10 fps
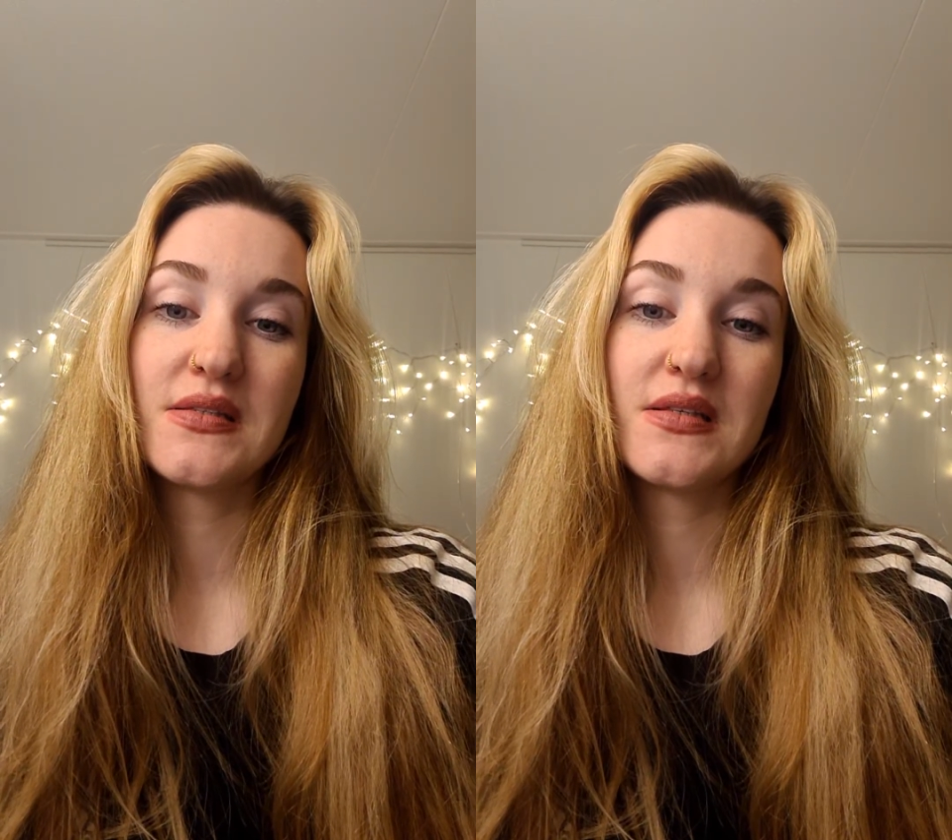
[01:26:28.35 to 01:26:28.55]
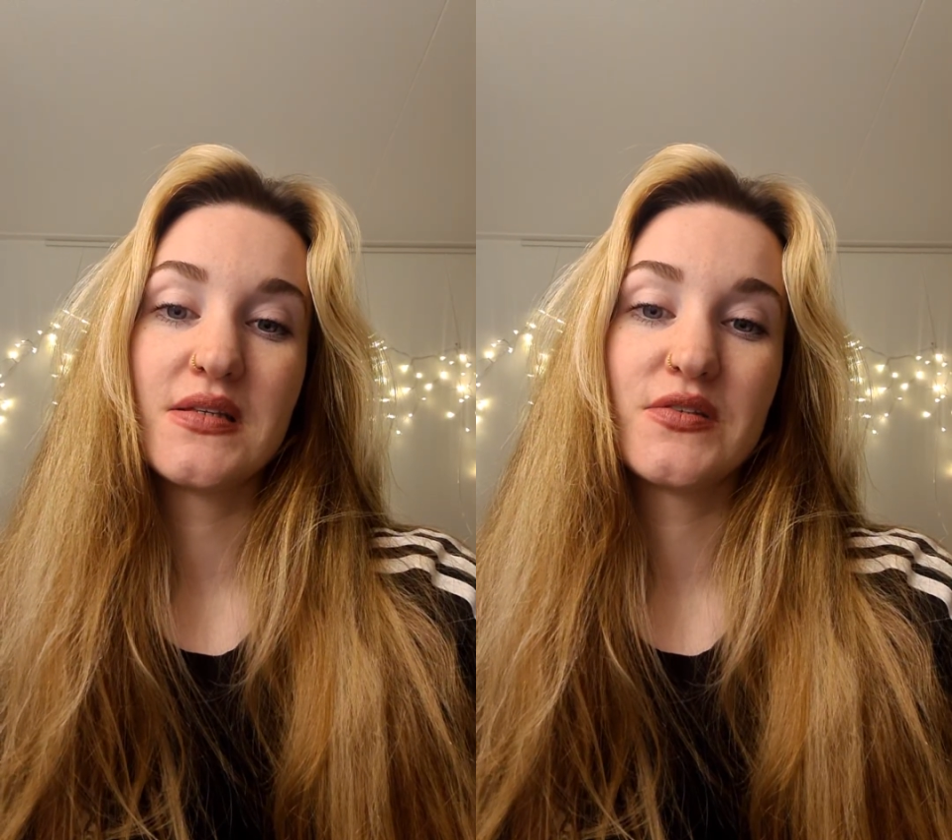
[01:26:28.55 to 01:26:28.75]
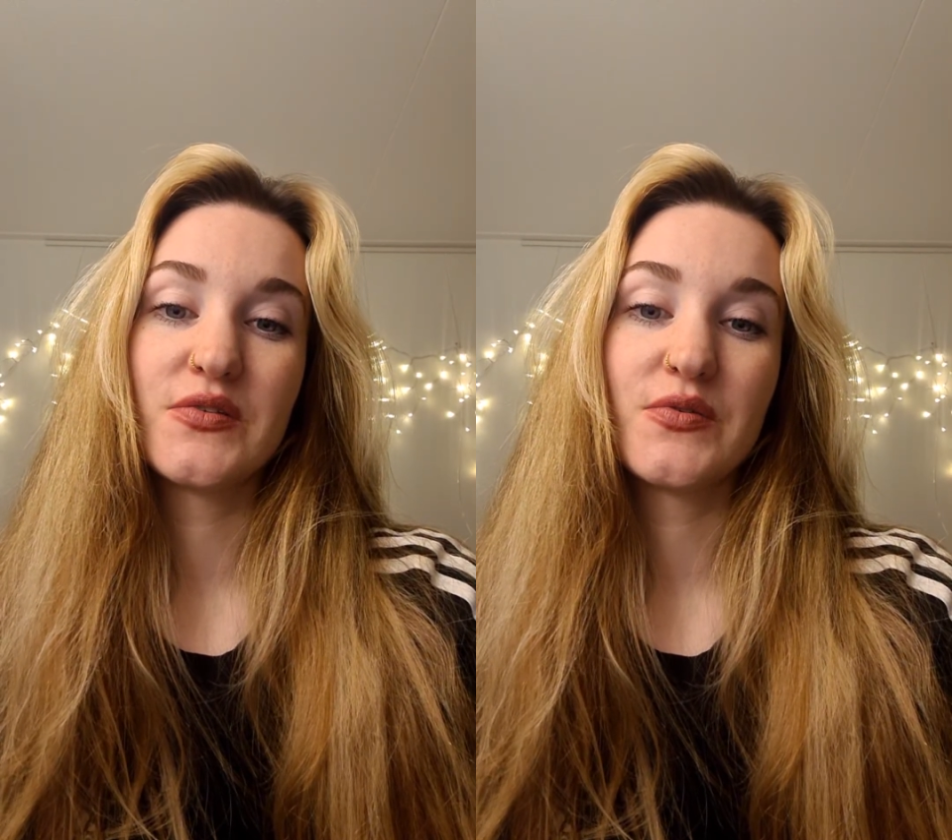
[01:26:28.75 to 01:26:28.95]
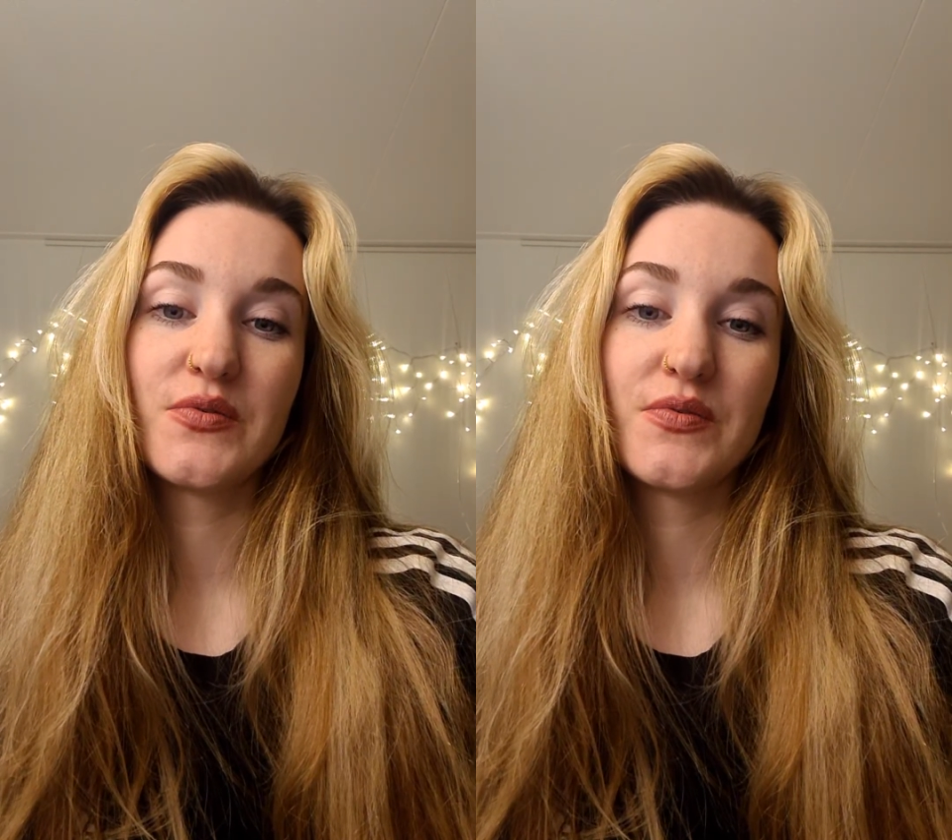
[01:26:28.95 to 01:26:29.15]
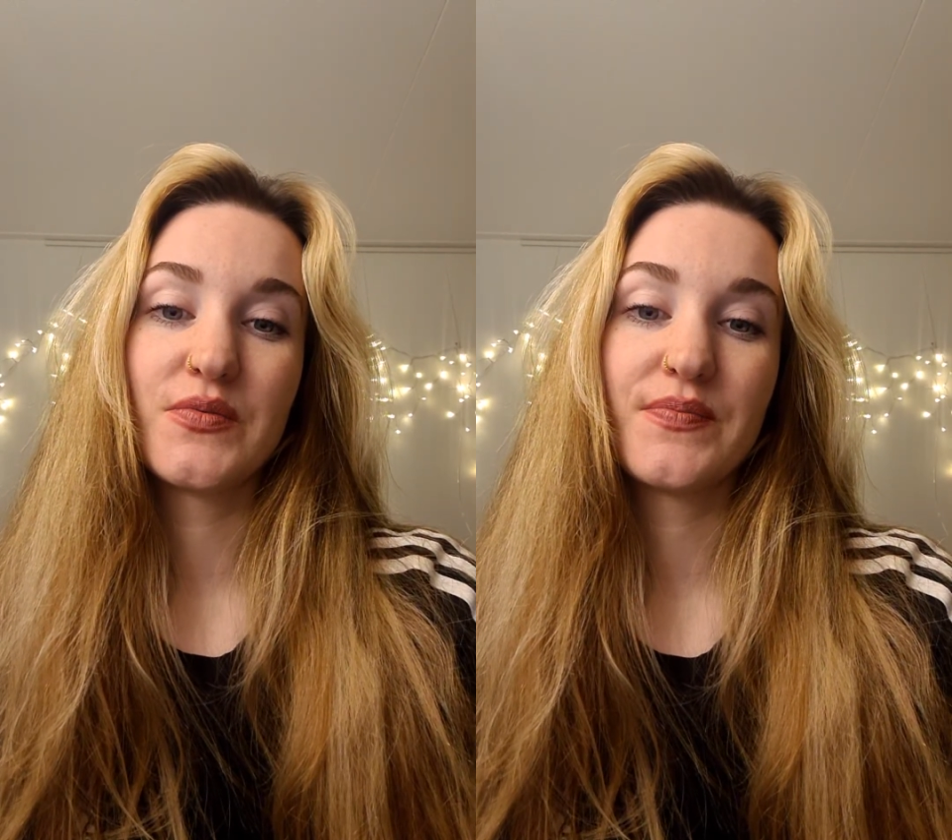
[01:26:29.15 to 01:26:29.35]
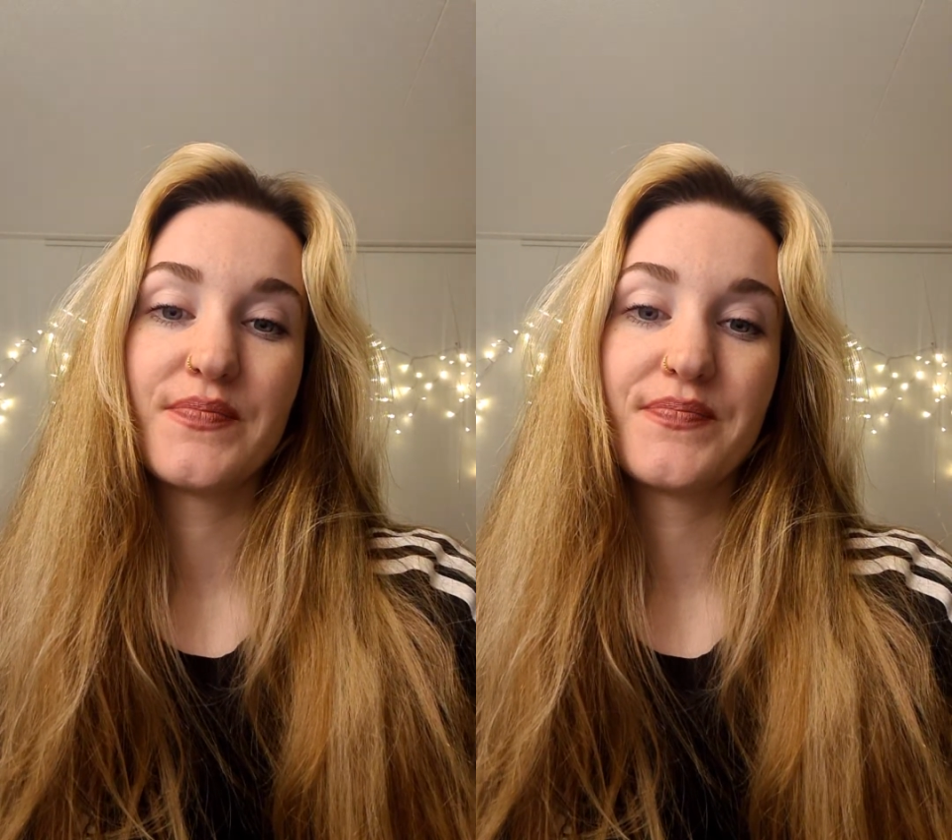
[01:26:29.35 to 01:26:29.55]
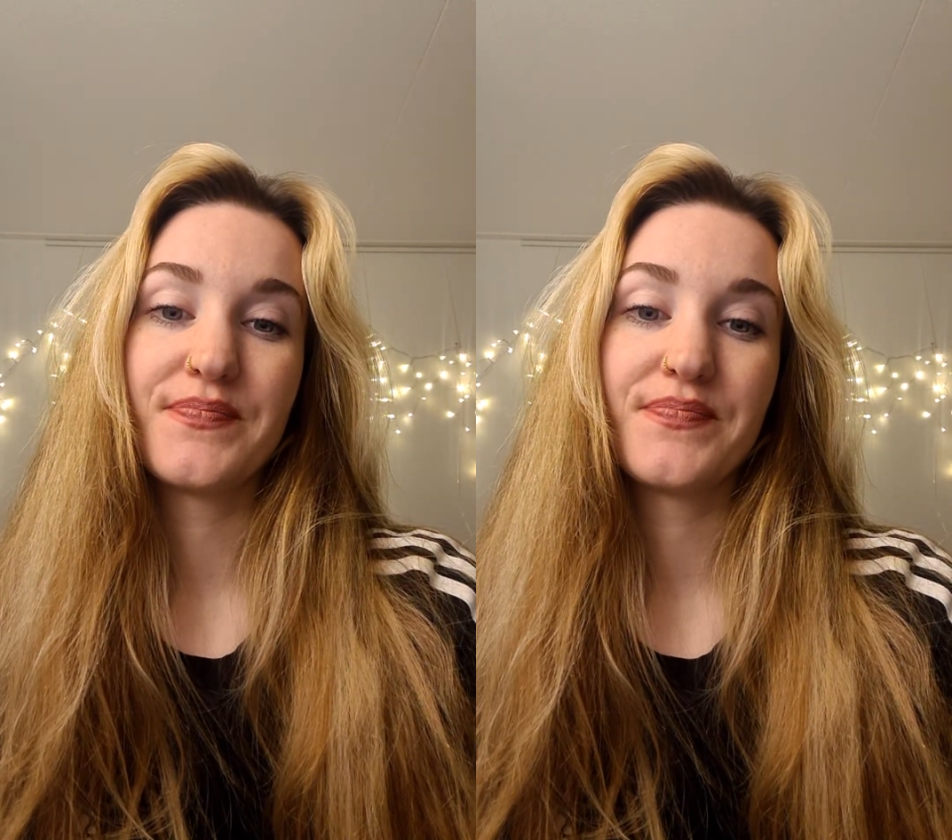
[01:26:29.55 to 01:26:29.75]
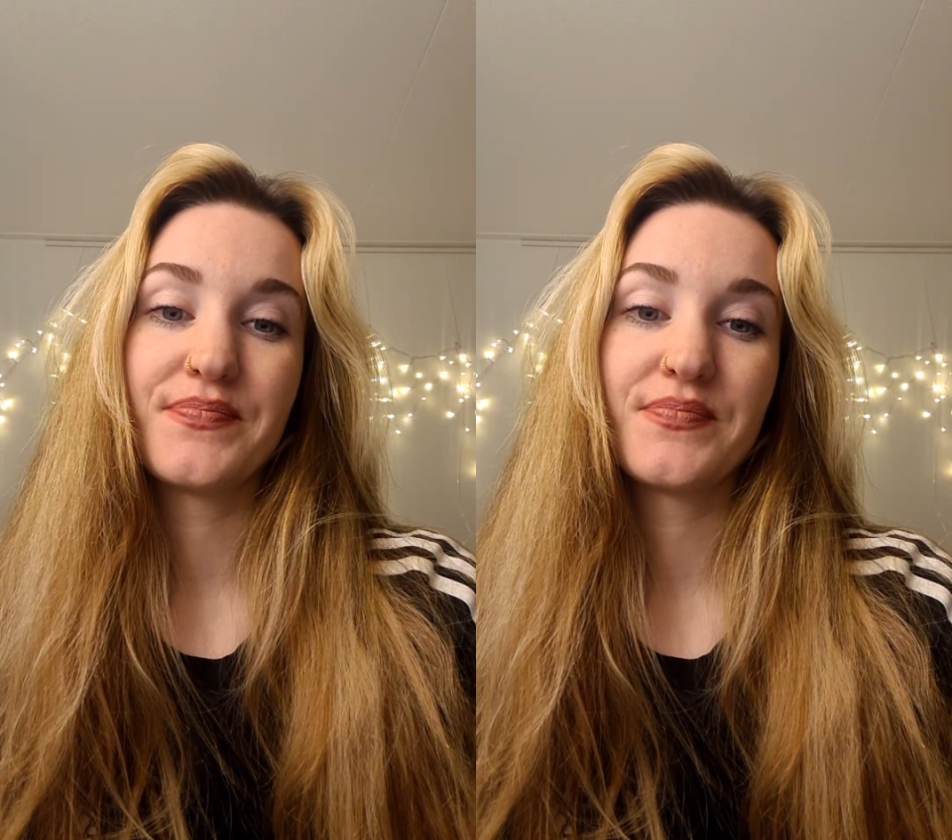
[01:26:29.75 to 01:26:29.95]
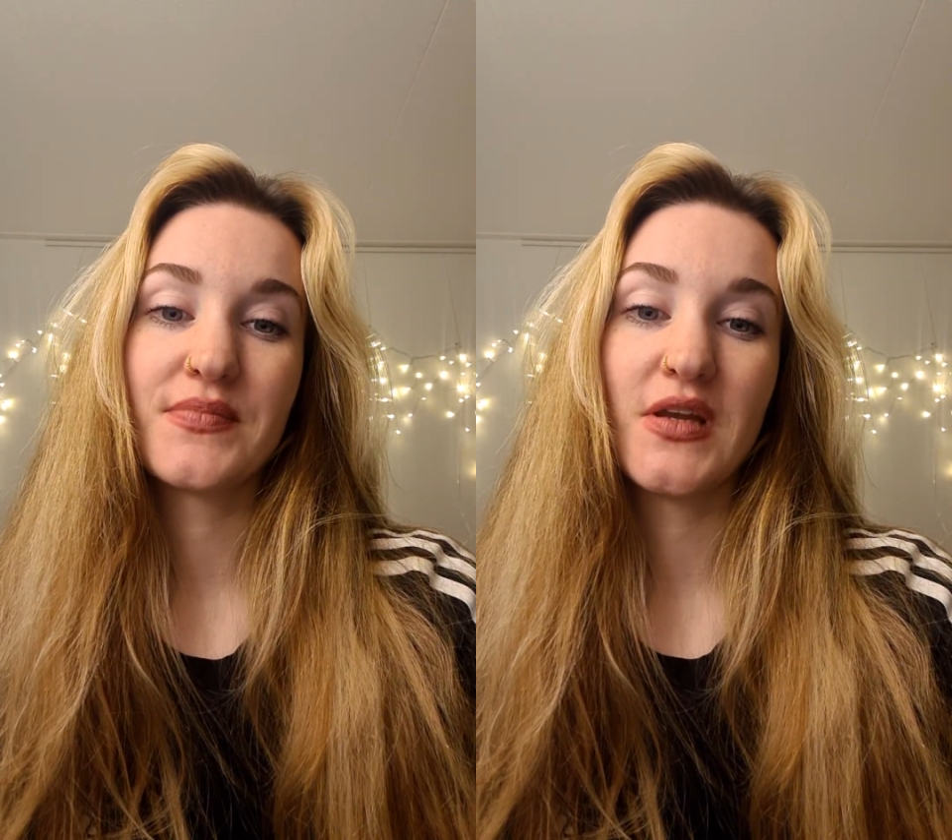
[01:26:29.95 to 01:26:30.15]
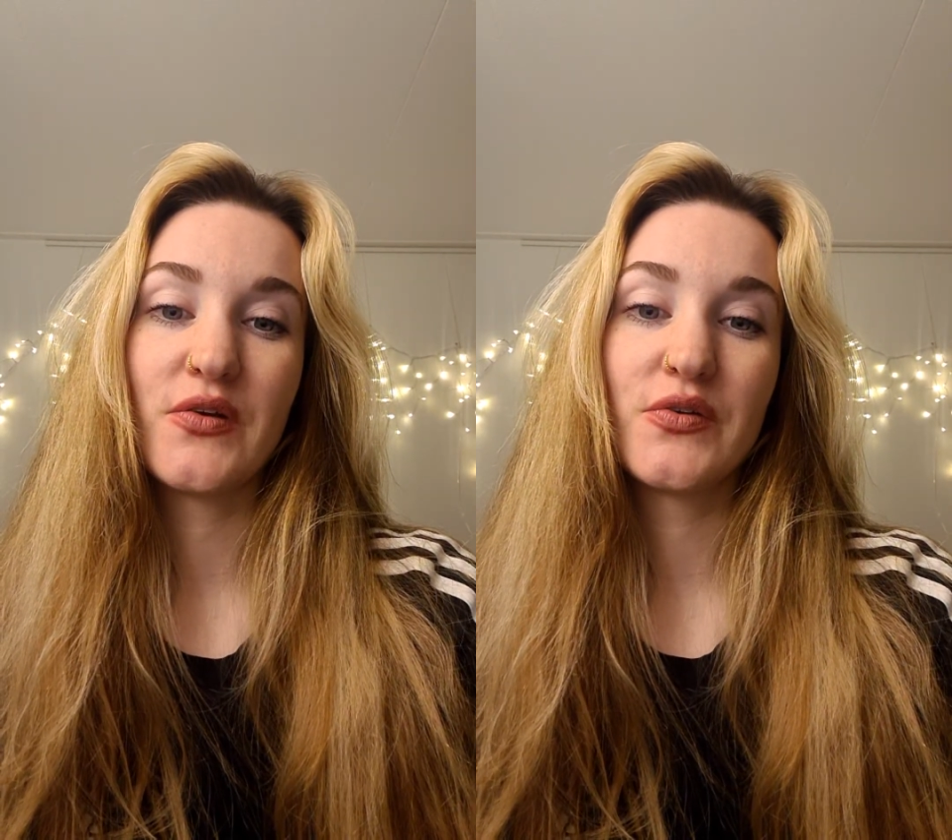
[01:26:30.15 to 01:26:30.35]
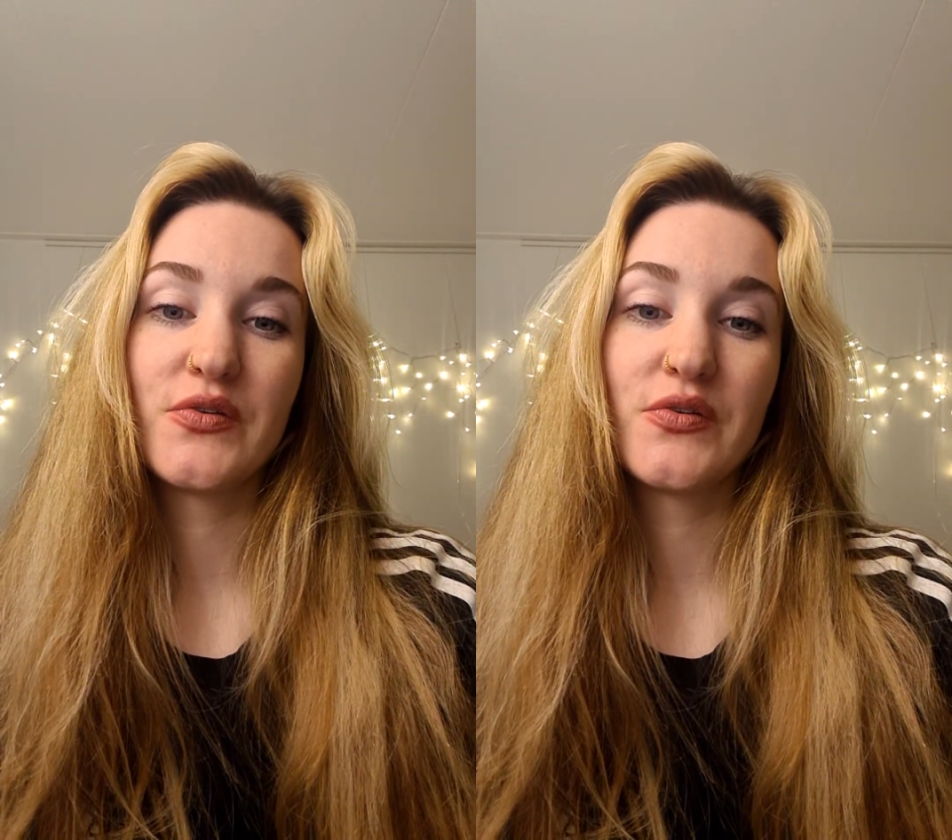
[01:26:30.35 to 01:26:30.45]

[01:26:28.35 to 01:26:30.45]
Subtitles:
that how you